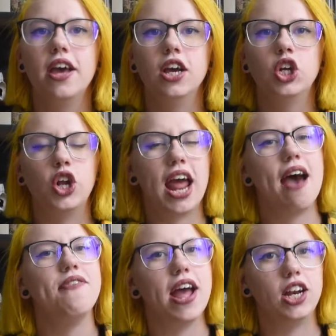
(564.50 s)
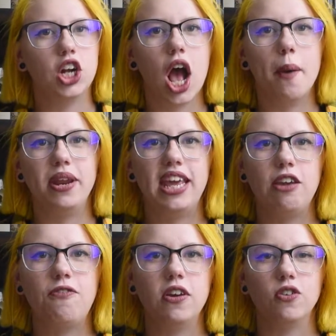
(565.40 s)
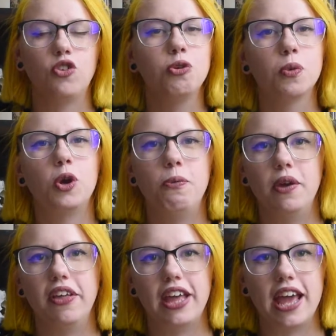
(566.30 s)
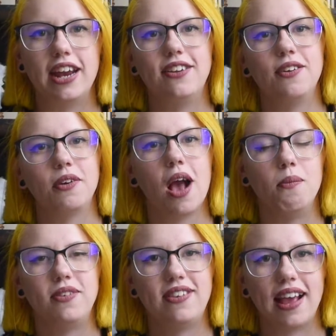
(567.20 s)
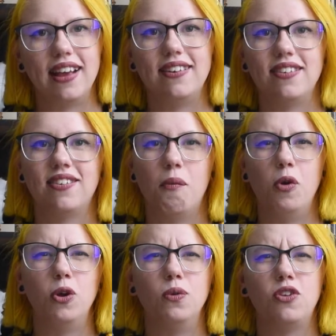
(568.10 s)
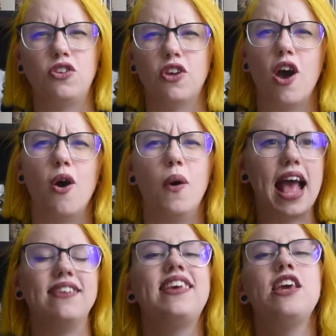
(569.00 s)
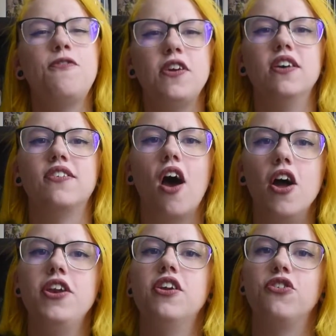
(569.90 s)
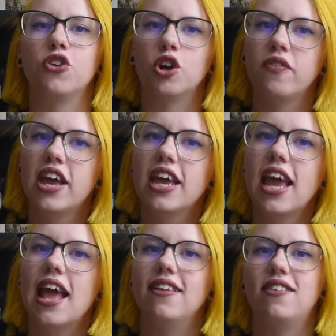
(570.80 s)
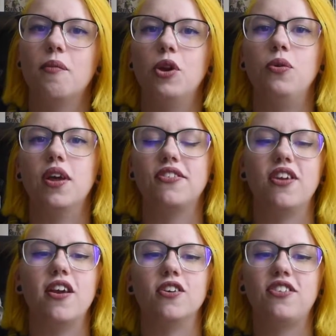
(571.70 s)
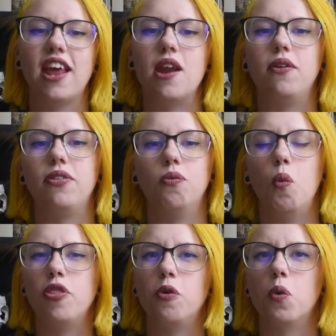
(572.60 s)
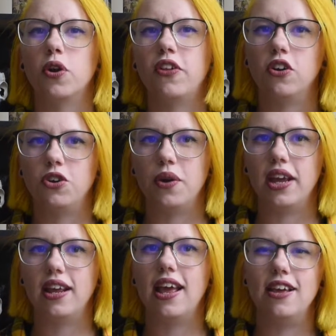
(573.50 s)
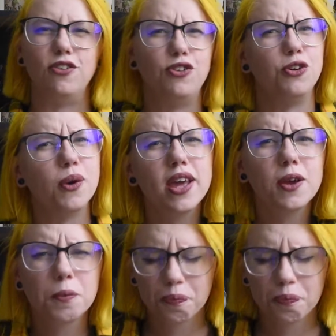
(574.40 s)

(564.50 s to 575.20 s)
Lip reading: should have that job, and he feels super humiliated to come second to someone who is so, as he feels, undeserving, and someone who doesn't understand what the work they're doing is doing.